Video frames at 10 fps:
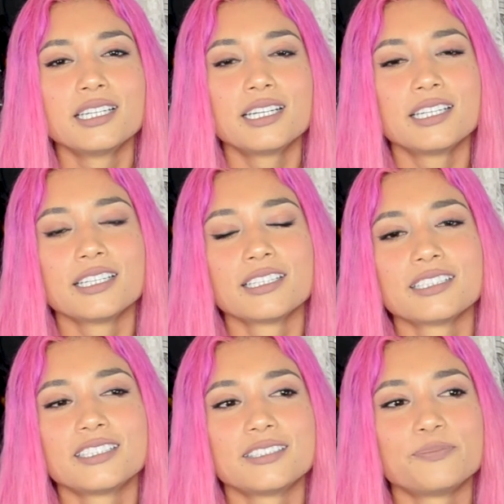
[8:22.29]

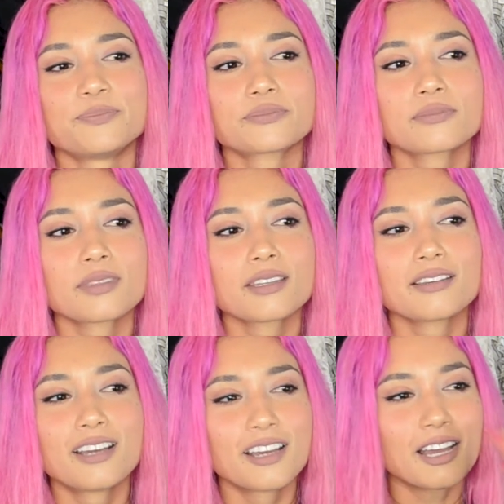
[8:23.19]
And
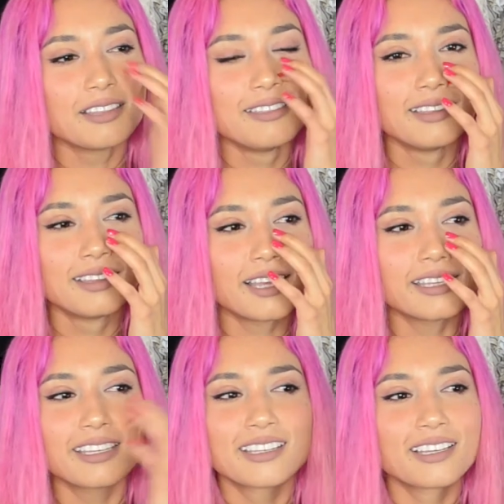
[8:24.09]

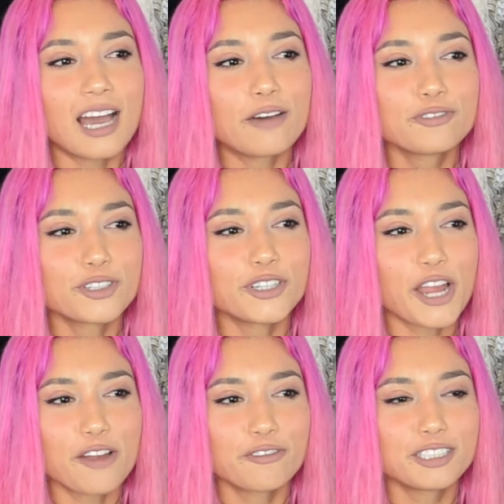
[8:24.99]
like after
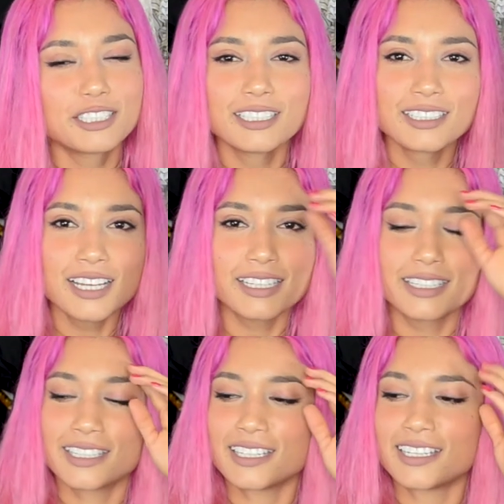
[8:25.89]
everything, like